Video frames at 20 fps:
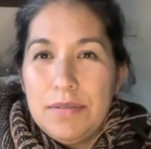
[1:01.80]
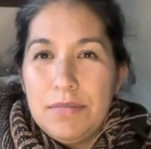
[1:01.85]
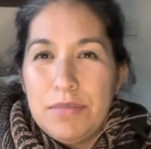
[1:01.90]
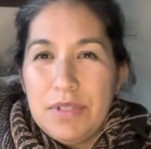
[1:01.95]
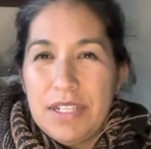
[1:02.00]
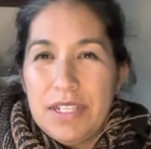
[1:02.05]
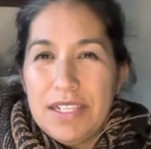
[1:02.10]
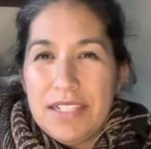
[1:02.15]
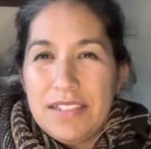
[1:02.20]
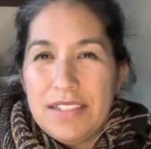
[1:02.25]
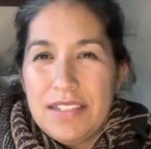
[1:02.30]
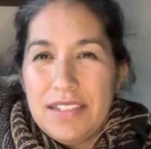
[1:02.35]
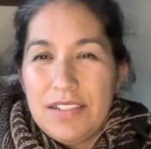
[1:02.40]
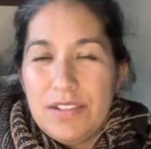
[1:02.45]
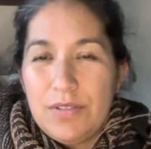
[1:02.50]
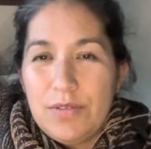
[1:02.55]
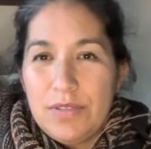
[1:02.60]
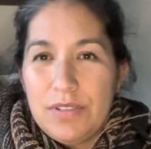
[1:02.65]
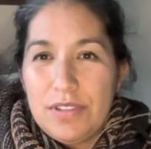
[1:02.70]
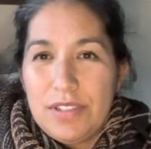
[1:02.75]
but I guess I
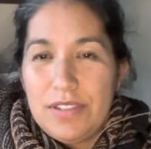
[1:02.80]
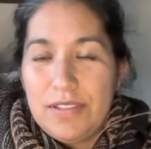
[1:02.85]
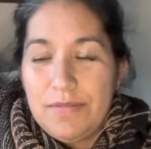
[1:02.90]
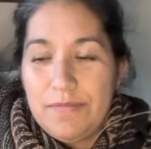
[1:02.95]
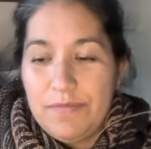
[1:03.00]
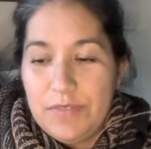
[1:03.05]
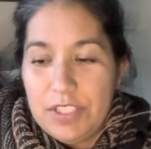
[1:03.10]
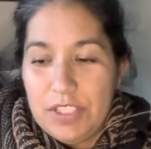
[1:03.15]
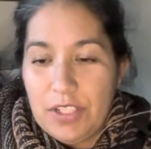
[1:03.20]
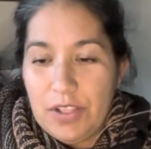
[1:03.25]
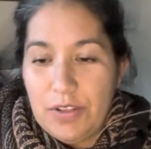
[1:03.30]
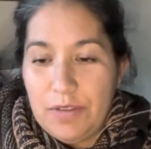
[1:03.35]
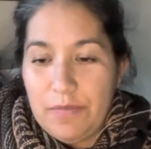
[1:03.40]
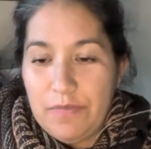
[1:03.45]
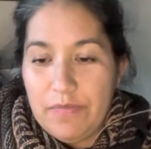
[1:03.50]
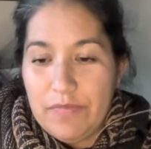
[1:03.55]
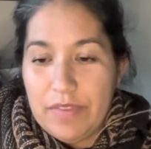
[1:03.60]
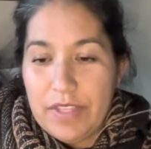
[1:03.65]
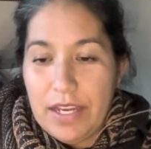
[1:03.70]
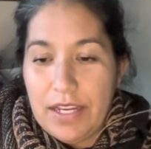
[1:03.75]
don't. So
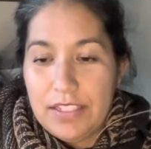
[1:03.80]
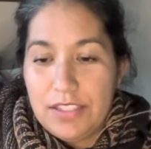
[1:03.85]
I